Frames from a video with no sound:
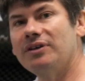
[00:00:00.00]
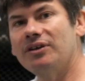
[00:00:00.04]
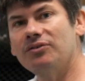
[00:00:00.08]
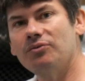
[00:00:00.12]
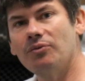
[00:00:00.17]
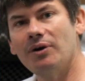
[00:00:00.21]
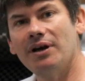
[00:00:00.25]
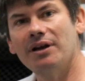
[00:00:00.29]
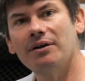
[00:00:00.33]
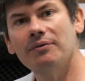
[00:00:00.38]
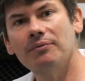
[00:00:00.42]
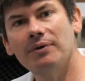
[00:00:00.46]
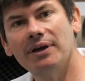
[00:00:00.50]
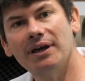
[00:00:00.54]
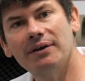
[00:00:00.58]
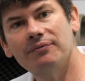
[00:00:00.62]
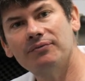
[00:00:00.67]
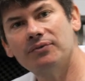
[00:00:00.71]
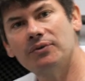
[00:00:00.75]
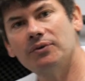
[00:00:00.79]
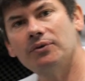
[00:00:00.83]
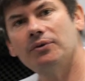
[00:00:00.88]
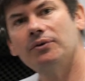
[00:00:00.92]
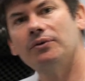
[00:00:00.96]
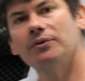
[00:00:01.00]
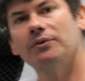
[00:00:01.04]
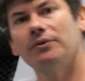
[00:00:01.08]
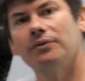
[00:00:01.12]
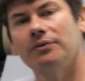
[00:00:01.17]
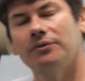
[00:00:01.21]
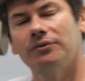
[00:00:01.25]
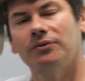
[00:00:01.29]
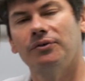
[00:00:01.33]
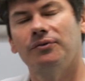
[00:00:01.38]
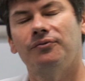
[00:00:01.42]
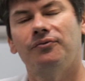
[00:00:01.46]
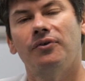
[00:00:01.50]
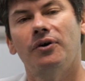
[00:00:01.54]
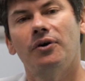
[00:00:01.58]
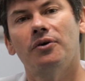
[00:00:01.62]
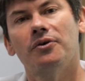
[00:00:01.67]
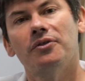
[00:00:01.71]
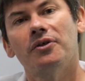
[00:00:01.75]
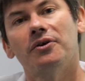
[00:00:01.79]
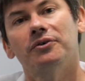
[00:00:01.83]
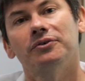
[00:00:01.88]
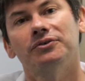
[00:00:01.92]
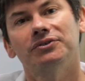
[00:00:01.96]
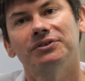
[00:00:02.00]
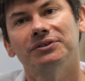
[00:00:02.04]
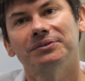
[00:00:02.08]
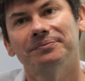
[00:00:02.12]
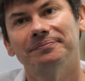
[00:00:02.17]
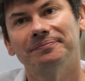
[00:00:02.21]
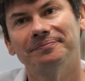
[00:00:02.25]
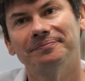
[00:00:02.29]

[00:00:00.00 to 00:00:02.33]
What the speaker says: as well, we have to follow those.